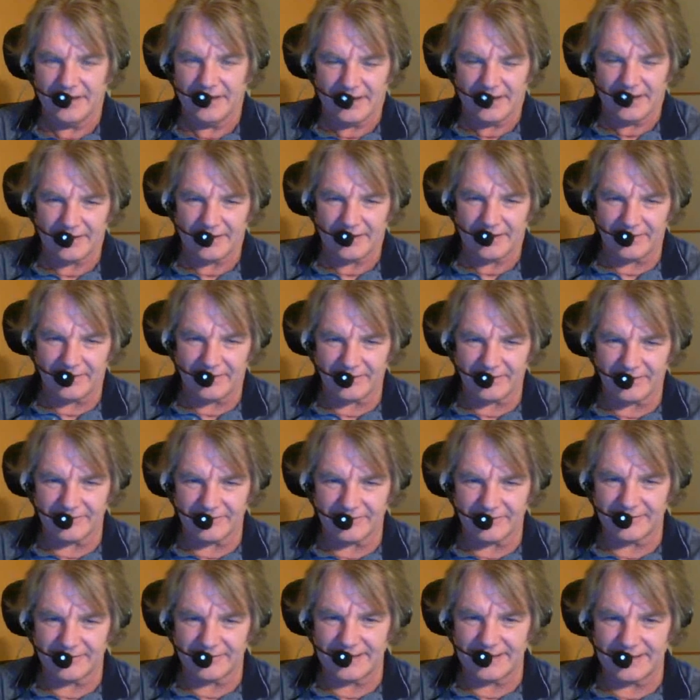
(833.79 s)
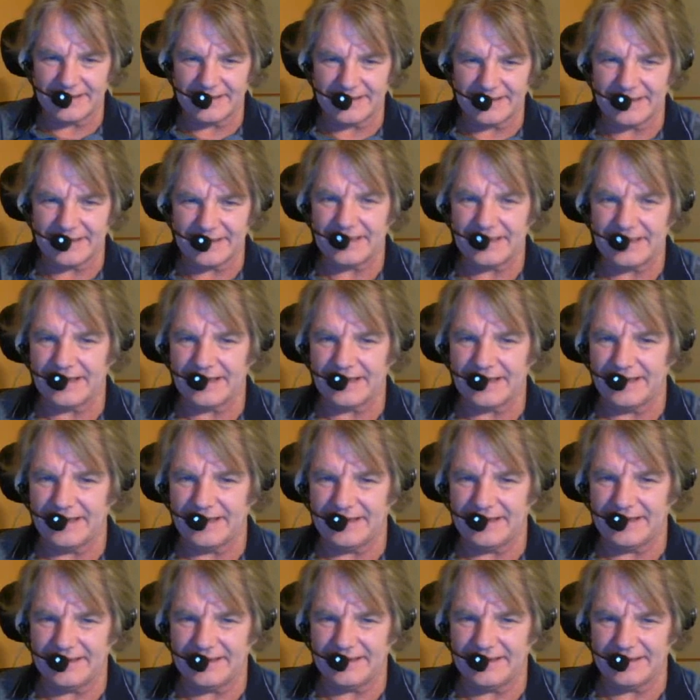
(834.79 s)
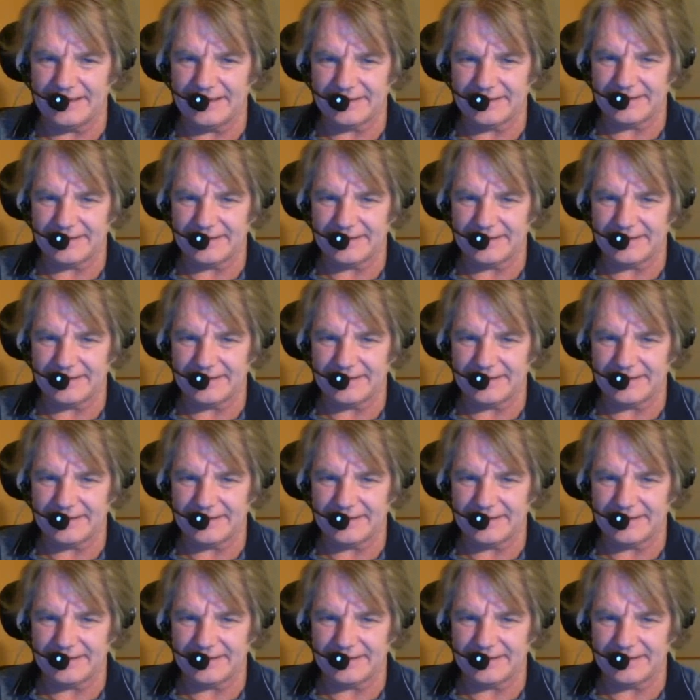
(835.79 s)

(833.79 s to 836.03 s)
Alrighty then, and then